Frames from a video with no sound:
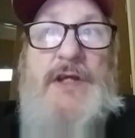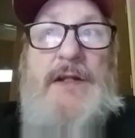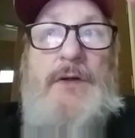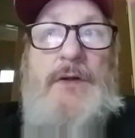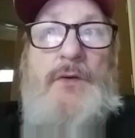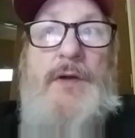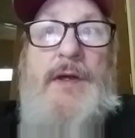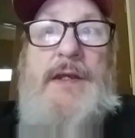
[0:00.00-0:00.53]
was
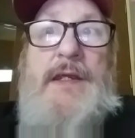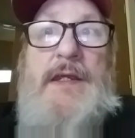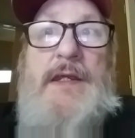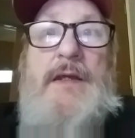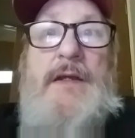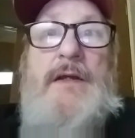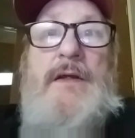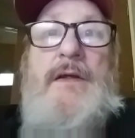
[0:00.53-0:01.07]
kind of
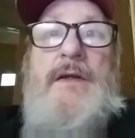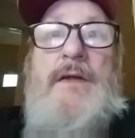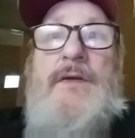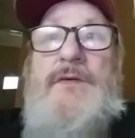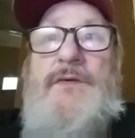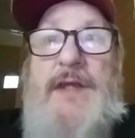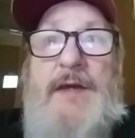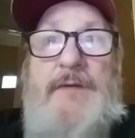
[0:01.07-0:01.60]
cranky.
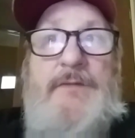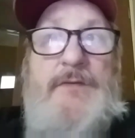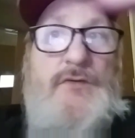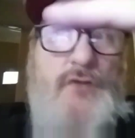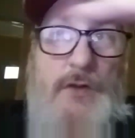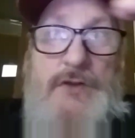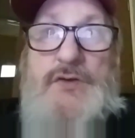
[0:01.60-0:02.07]
Kevin took